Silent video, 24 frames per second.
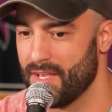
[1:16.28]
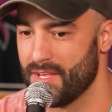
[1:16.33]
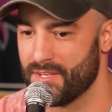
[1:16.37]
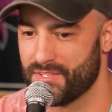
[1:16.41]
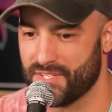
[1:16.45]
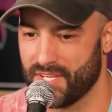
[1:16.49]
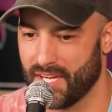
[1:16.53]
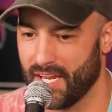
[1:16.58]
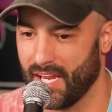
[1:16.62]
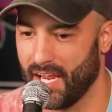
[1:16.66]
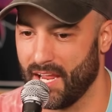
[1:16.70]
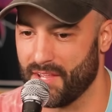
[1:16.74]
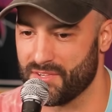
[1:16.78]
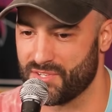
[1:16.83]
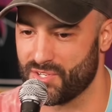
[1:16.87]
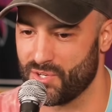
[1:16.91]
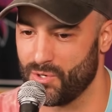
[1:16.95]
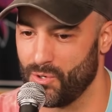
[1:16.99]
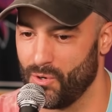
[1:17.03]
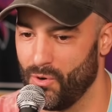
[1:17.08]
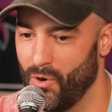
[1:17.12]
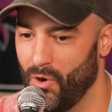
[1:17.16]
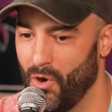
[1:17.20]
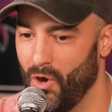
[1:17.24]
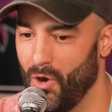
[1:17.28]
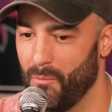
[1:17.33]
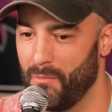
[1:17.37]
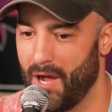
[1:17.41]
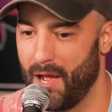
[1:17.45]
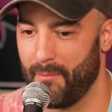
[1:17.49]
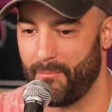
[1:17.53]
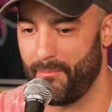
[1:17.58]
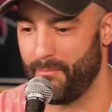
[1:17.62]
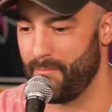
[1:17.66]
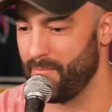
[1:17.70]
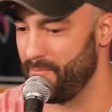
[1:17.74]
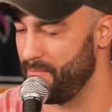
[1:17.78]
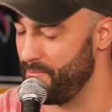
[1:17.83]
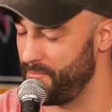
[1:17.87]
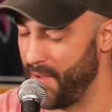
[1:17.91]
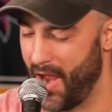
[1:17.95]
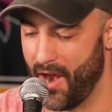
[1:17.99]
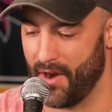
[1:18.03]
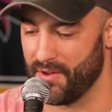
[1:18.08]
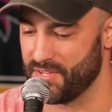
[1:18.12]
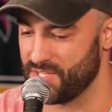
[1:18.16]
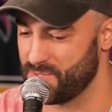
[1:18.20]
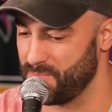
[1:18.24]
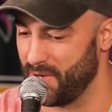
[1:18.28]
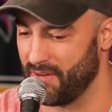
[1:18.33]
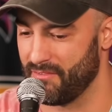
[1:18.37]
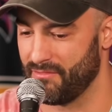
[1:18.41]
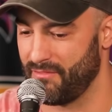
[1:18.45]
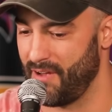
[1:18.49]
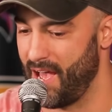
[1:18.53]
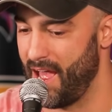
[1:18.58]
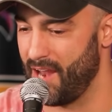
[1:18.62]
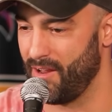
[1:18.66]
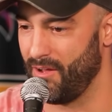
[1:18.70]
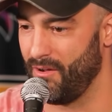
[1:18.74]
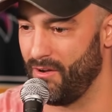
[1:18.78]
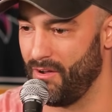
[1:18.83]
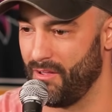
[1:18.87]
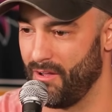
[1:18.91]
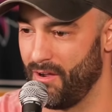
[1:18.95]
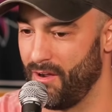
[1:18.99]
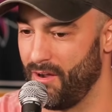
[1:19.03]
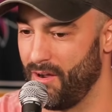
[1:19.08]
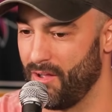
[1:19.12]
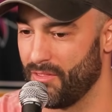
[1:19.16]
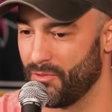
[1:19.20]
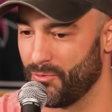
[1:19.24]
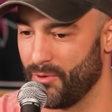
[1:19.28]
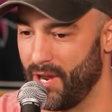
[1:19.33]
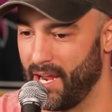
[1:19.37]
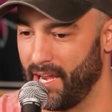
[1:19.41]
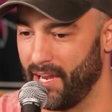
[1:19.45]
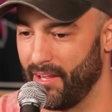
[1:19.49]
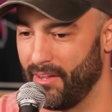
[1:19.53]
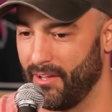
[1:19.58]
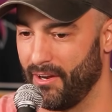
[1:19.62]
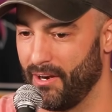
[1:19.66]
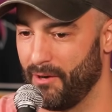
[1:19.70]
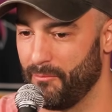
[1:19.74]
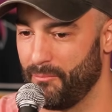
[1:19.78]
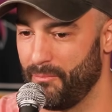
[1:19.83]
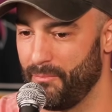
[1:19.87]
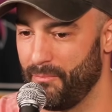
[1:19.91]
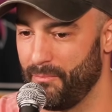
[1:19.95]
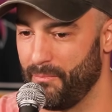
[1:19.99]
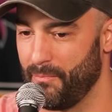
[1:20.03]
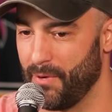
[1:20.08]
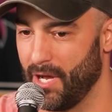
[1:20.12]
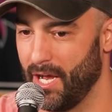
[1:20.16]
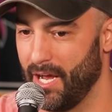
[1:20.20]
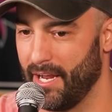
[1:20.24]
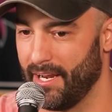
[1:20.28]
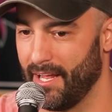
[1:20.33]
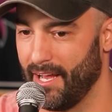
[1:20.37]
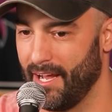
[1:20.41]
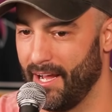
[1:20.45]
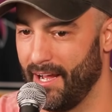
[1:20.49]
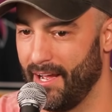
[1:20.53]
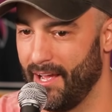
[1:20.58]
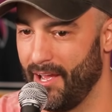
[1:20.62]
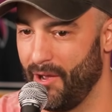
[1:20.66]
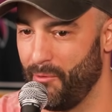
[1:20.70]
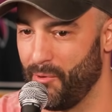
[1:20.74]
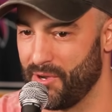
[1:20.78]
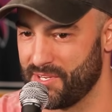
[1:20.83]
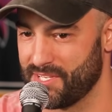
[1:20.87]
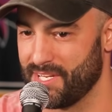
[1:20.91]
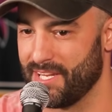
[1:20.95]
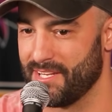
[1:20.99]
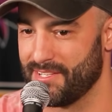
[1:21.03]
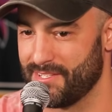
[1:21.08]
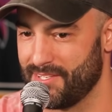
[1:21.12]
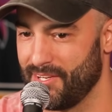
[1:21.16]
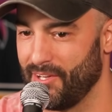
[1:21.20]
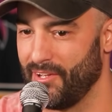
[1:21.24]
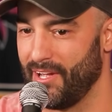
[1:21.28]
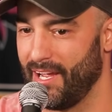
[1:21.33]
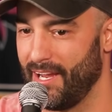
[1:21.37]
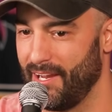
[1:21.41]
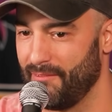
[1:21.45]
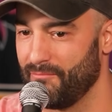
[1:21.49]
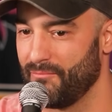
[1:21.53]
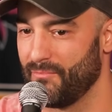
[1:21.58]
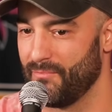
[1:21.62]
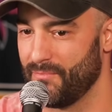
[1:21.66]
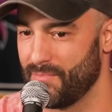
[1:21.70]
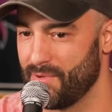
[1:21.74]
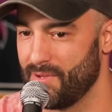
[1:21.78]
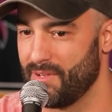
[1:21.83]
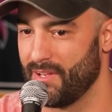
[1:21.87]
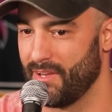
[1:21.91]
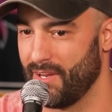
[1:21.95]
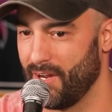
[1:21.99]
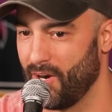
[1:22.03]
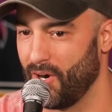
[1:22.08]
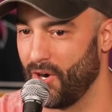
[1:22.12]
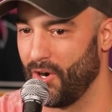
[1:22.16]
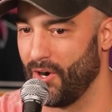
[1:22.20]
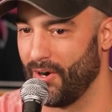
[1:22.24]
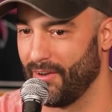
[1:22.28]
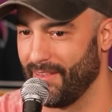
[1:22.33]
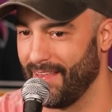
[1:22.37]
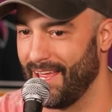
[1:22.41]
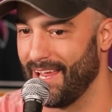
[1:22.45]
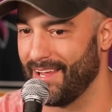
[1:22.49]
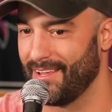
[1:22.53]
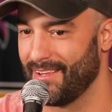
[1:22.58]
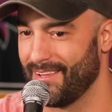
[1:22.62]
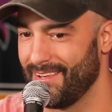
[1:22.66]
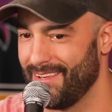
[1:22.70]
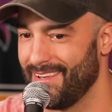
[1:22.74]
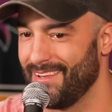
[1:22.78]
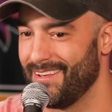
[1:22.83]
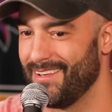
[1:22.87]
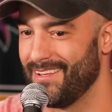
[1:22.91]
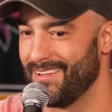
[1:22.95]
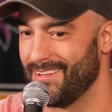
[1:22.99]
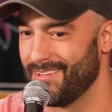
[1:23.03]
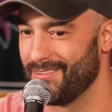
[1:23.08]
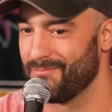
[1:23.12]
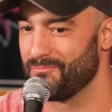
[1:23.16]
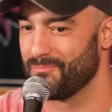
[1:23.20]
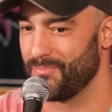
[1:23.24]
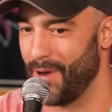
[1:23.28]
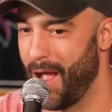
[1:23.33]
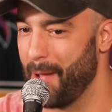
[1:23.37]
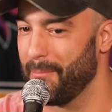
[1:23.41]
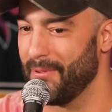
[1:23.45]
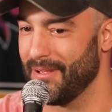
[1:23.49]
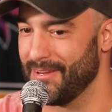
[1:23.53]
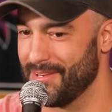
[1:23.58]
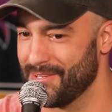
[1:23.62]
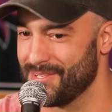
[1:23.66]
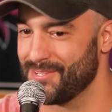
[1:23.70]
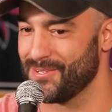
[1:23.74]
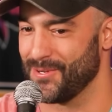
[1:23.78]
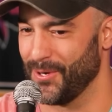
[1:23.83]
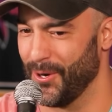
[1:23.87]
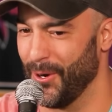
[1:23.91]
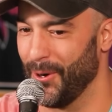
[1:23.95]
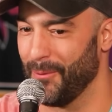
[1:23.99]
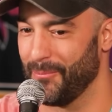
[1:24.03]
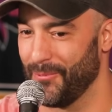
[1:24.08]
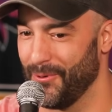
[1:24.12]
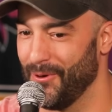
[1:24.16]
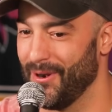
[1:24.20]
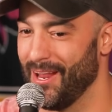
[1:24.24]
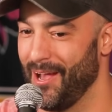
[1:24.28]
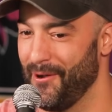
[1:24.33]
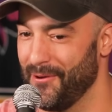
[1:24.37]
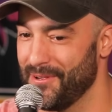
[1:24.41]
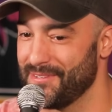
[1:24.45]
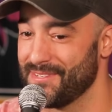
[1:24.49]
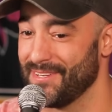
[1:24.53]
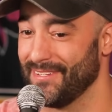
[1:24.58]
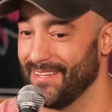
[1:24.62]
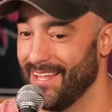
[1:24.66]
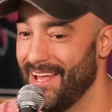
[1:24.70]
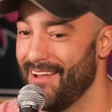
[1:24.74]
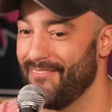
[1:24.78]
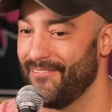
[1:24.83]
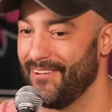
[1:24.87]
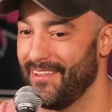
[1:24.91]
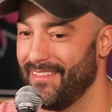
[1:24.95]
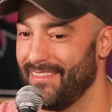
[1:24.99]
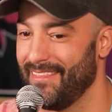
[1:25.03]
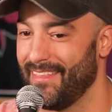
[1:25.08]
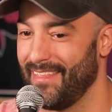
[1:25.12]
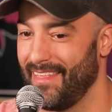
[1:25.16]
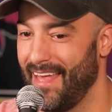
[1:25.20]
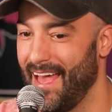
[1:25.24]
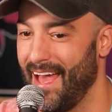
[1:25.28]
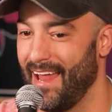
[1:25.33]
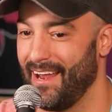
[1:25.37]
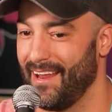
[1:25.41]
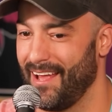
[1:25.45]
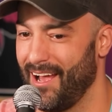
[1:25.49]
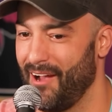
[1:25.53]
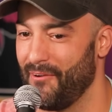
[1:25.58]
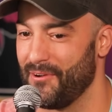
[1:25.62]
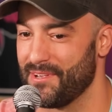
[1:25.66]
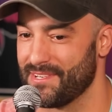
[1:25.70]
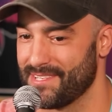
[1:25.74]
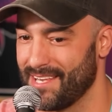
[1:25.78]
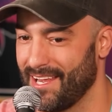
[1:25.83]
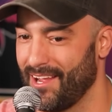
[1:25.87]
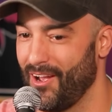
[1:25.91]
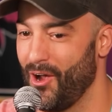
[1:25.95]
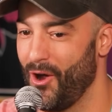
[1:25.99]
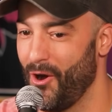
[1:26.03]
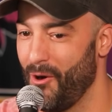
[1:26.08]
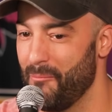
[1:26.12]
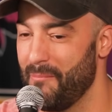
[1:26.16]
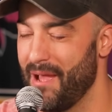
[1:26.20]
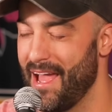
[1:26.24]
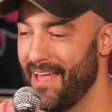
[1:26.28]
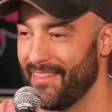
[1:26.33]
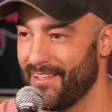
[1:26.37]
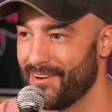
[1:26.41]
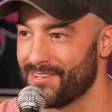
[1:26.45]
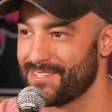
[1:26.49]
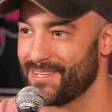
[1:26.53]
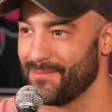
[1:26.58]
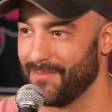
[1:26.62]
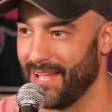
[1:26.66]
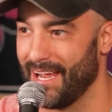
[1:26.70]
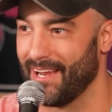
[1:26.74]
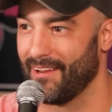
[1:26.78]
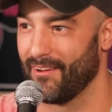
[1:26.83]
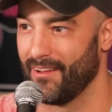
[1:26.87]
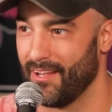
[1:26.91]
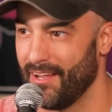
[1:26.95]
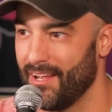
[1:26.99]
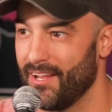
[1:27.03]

singing in school. My parents spun vinyl on the regular, but it wasn't until I heard like probably Disturbed when I was 11 that I was like, oh man, there's some like